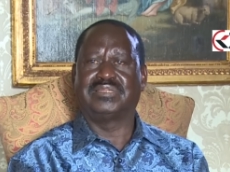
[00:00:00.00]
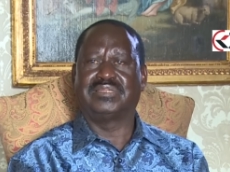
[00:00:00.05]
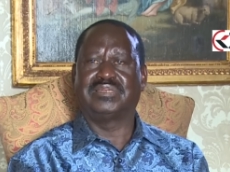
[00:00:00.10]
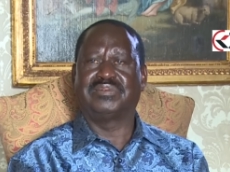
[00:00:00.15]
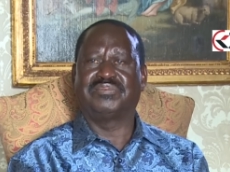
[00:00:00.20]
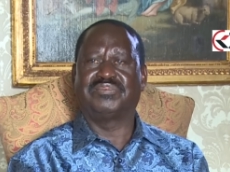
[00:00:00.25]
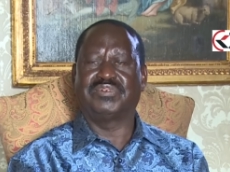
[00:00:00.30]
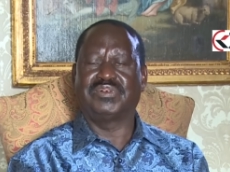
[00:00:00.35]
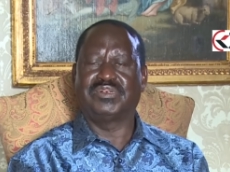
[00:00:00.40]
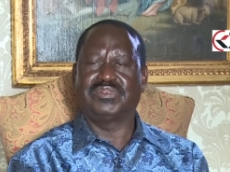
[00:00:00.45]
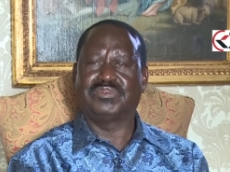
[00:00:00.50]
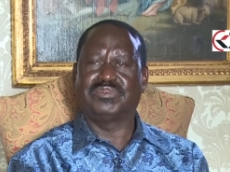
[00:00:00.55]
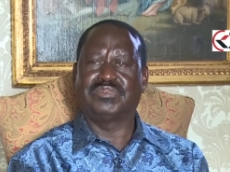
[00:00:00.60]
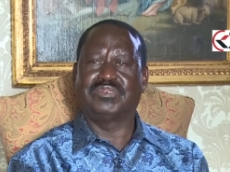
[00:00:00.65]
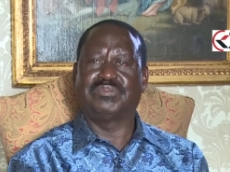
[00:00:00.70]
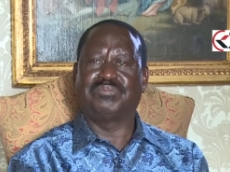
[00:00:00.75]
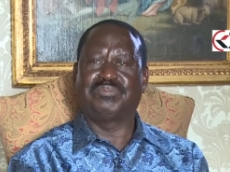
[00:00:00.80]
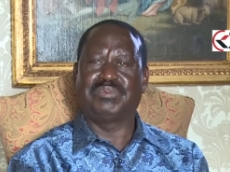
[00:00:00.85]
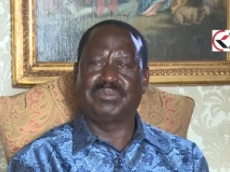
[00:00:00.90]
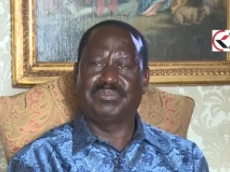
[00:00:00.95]
The voice of
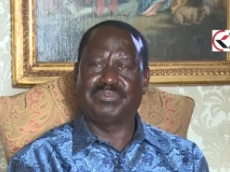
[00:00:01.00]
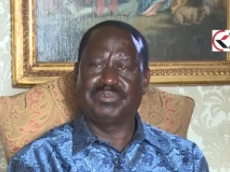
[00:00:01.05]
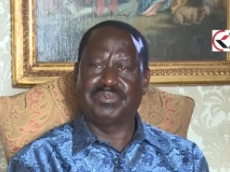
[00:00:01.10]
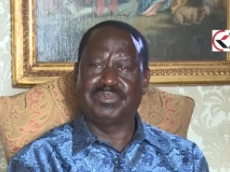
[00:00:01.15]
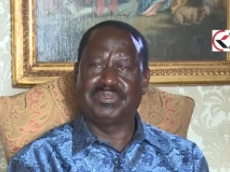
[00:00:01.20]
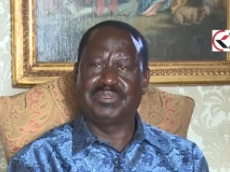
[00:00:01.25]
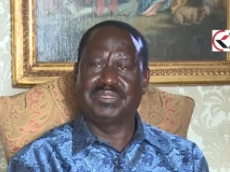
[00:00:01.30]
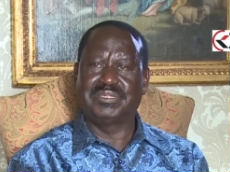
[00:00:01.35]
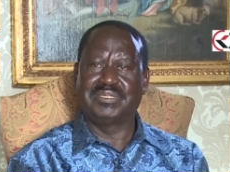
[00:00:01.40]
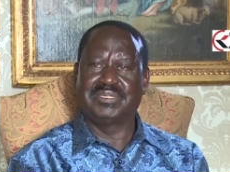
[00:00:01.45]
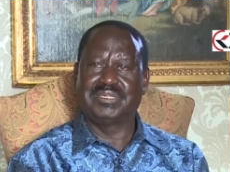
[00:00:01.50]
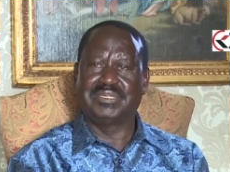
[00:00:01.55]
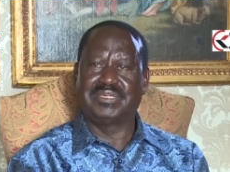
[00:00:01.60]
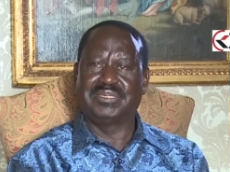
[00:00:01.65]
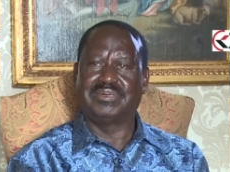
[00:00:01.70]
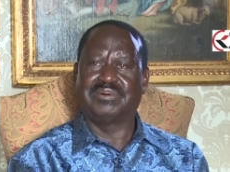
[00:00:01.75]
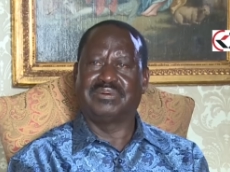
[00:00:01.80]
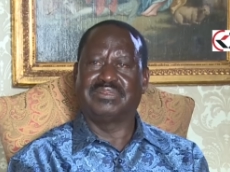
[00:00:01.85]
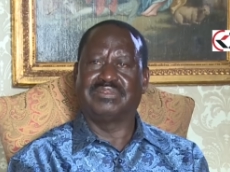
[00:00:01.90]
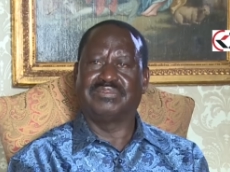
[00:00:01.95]
the people
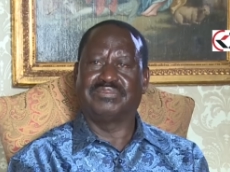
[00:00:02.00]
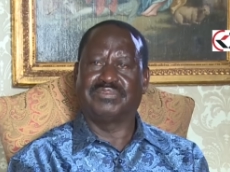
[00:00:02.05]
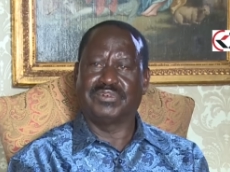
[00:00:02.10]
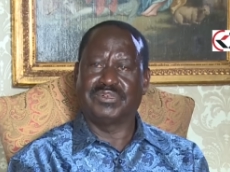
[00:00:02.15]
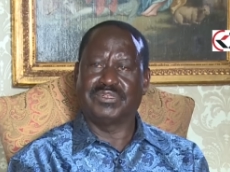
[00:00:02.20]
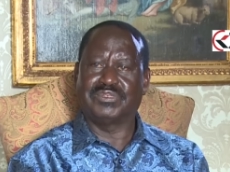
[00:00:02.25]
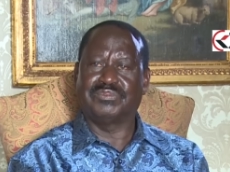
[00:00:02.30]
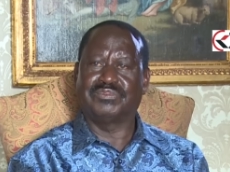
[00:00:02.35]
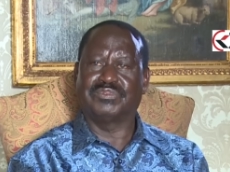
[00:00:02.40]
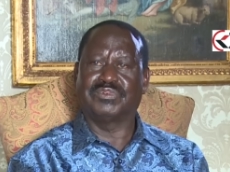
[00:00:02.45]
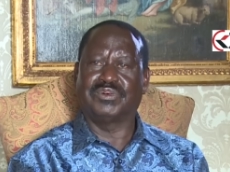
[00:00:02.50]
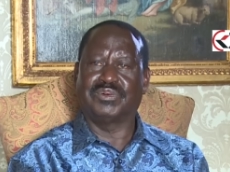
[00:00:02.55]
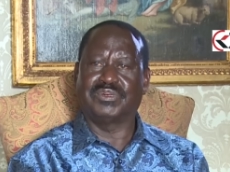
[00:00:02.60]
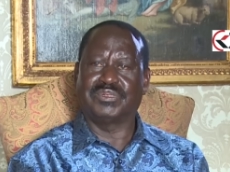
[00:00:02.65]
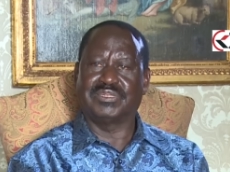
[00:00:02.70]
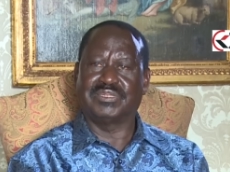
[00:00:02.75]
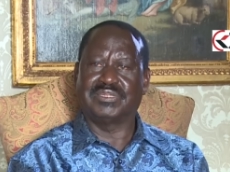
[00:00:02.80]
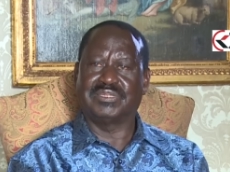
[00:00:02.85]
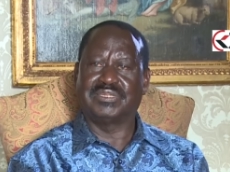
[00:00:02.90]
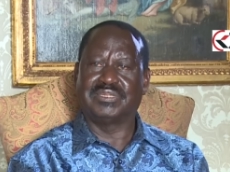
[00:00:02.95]
or the voice of
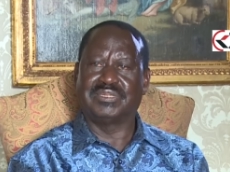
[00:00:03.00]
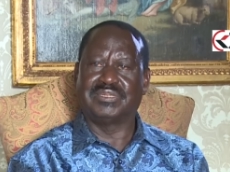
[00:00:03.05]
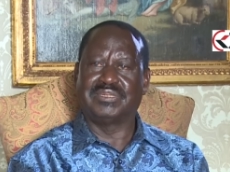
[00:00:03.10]
God.